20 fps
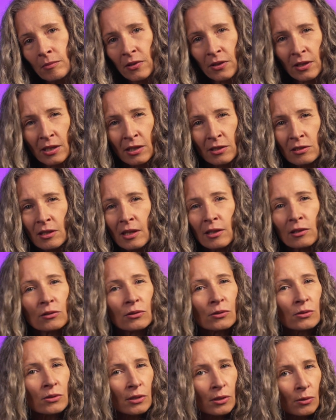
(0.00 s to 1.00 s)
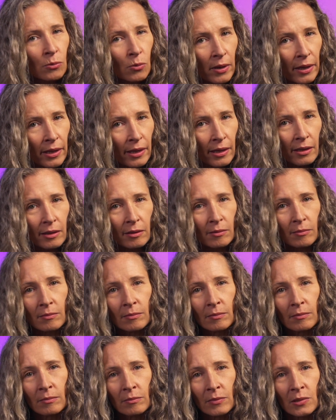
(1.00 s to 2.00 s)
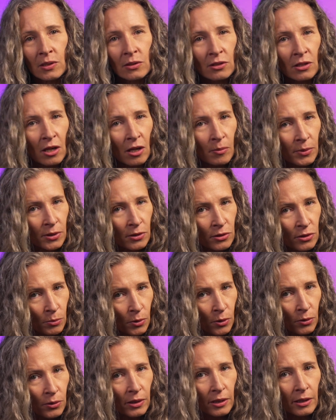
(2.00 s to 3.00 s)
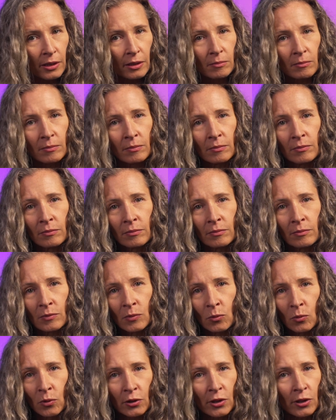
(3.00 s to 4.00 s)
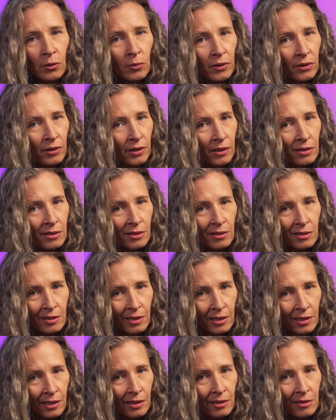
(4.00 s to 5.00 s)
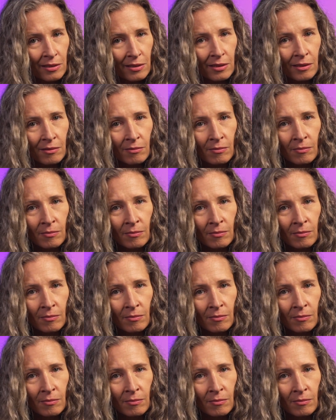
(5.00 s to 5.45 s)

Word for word: Things like losing weight, stopping smoking, working with kids and teens,